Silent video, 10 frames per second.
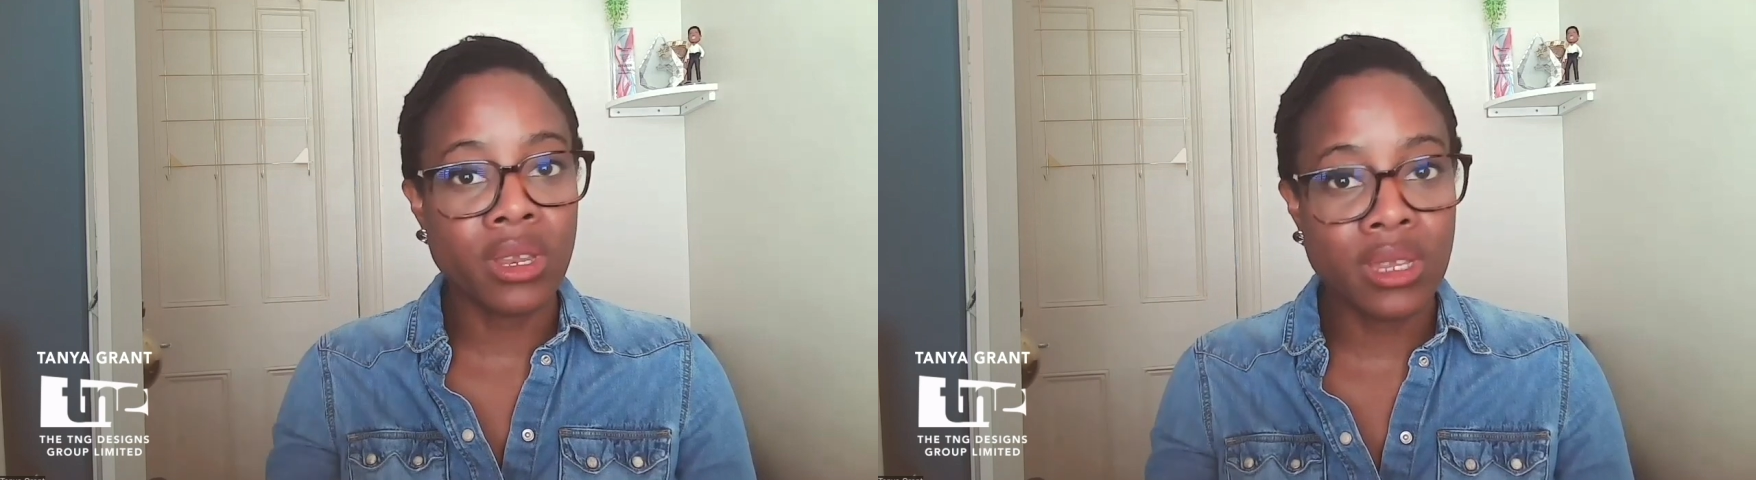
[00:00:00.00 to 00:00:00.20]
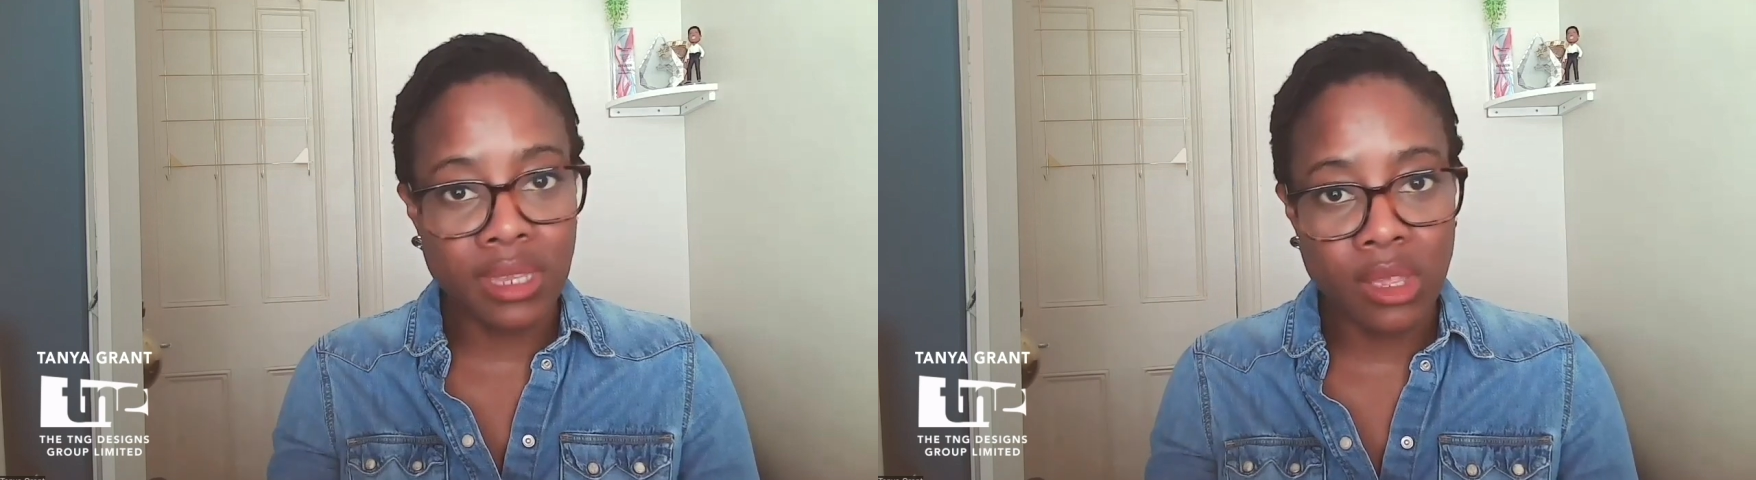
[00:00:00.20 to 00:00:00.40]

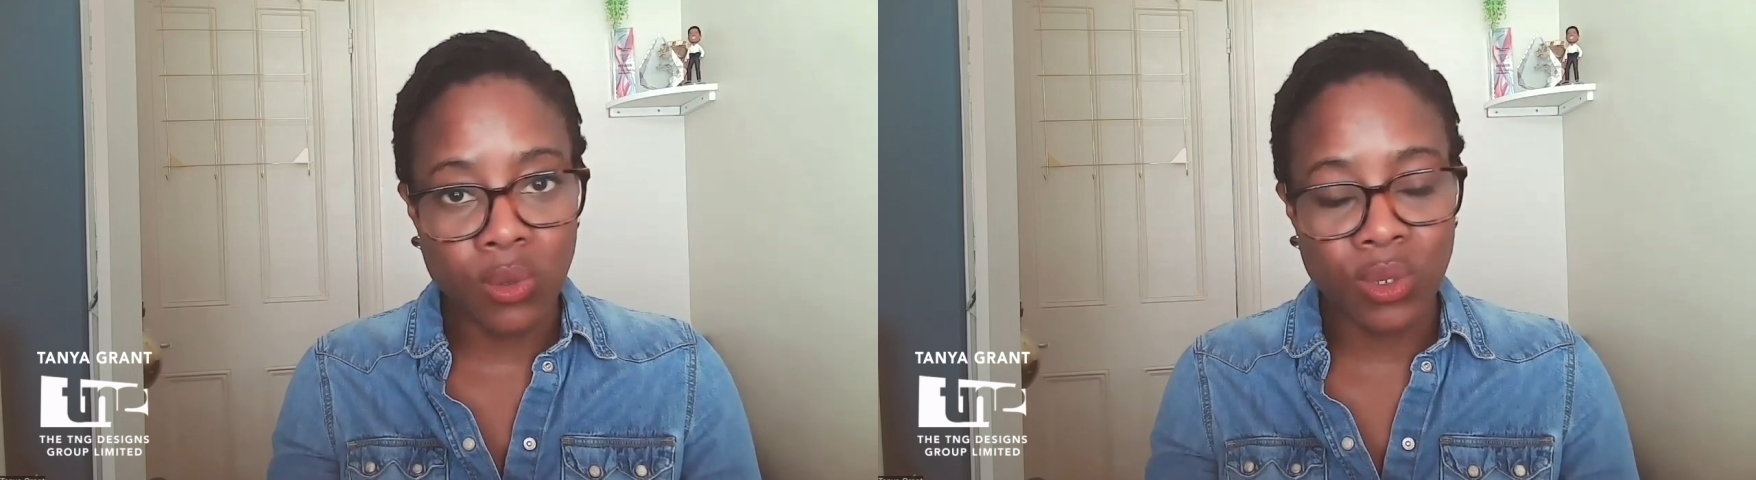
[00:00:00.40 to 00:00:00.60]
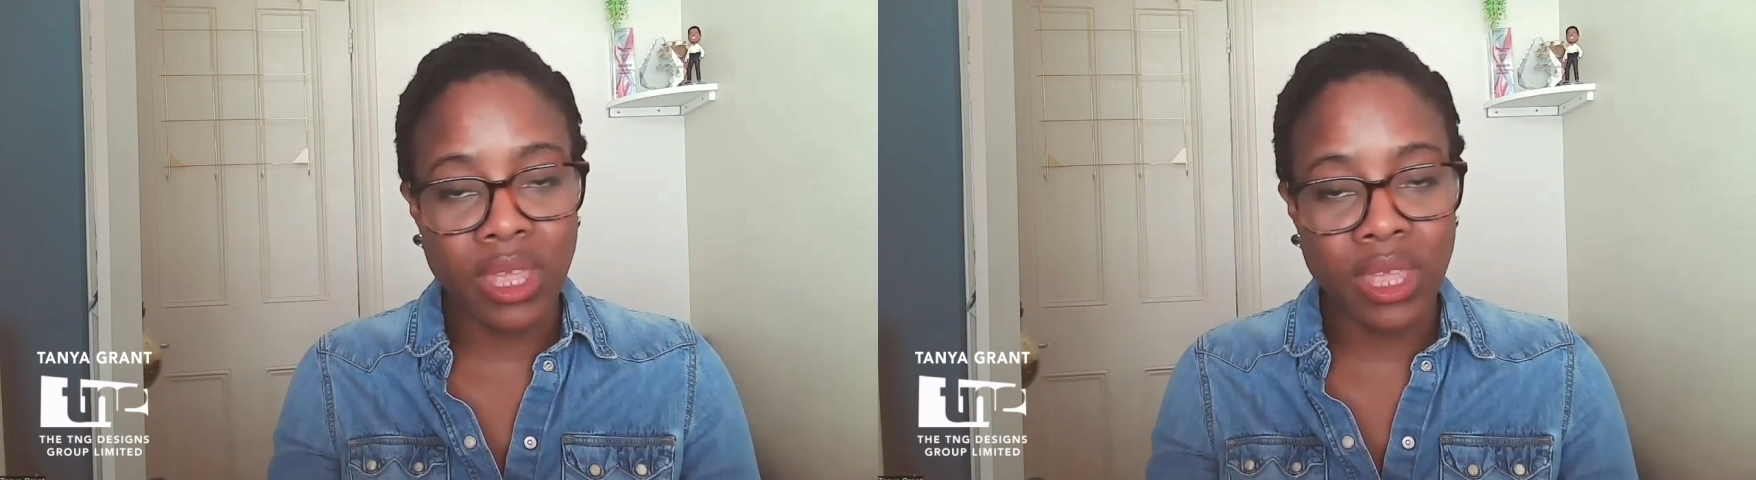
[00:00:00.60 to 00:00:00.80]
it is that
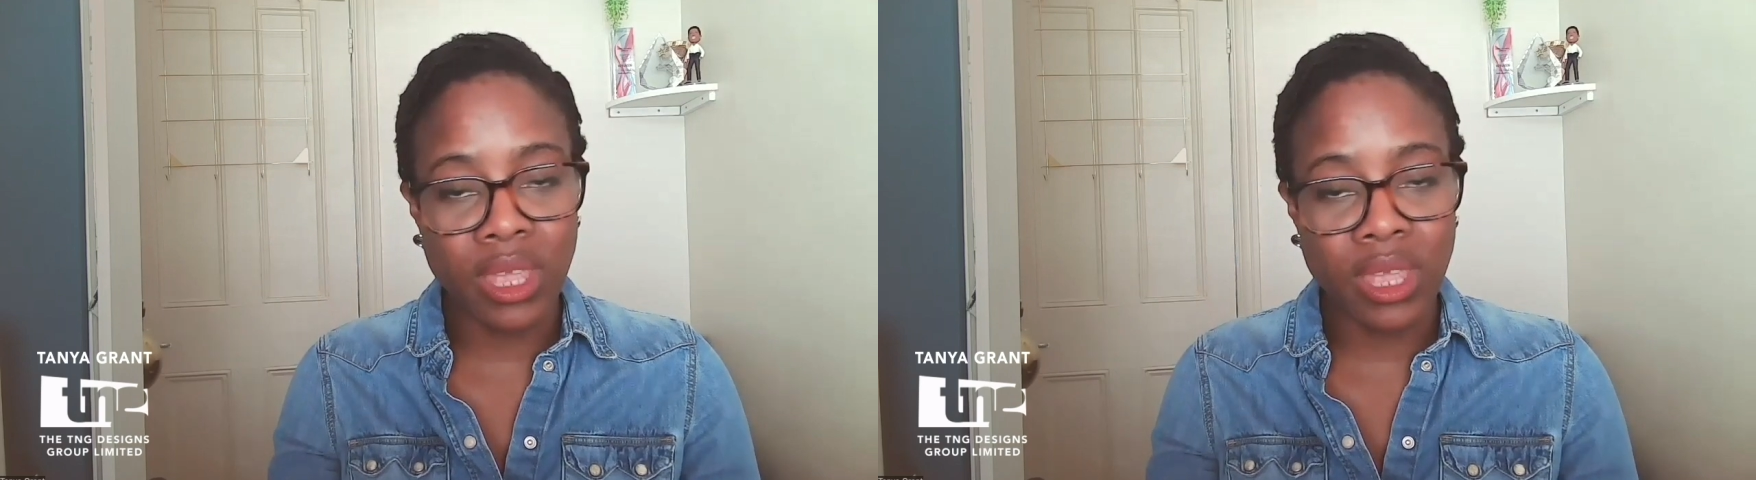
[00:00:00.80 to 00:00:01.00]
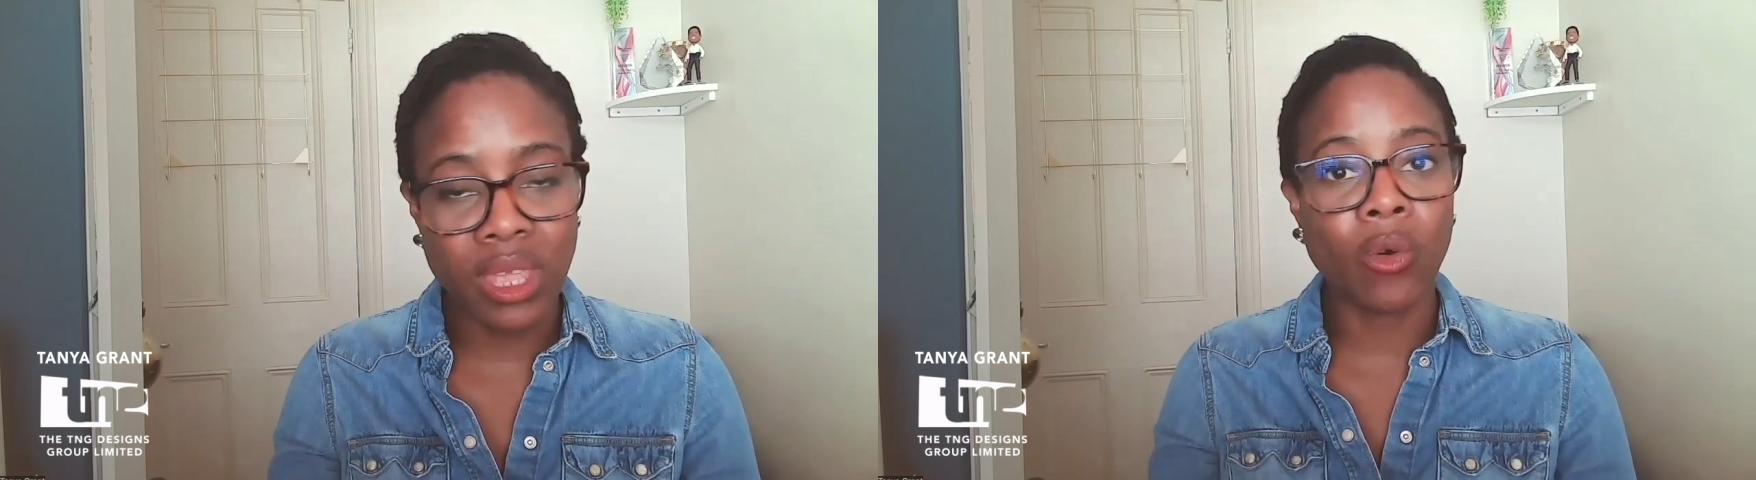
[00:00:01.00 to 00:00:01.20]
you
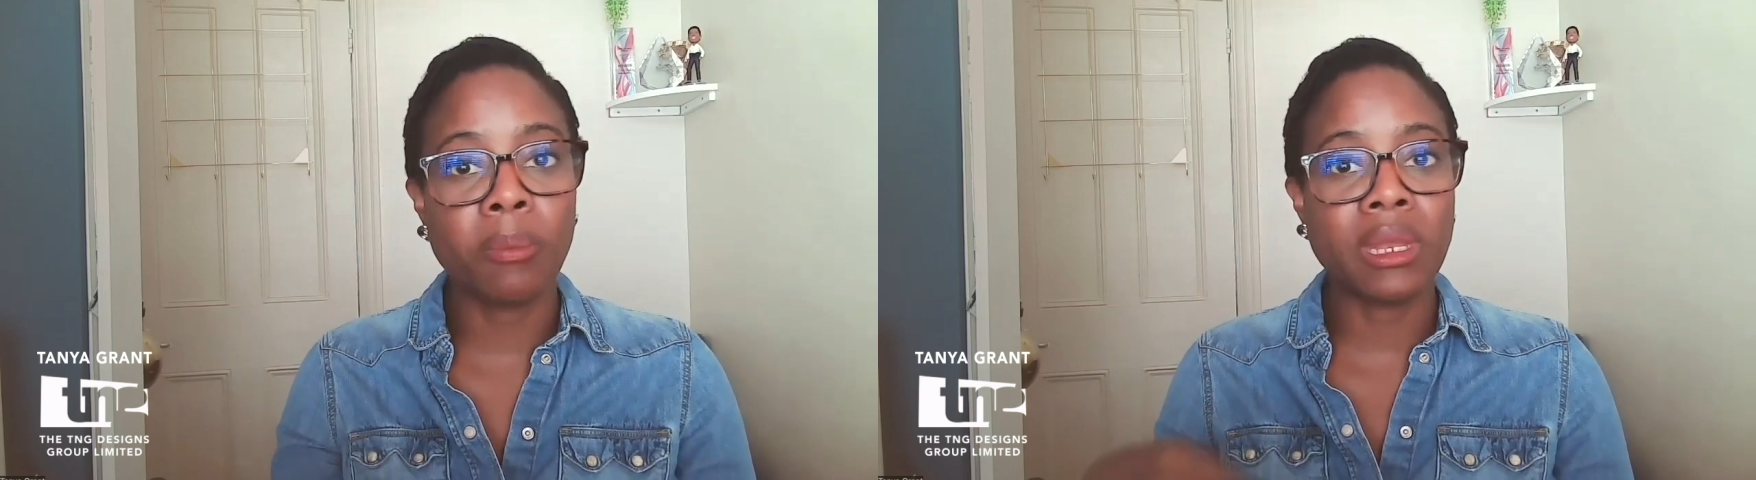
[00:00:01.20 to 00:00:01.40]
stand for,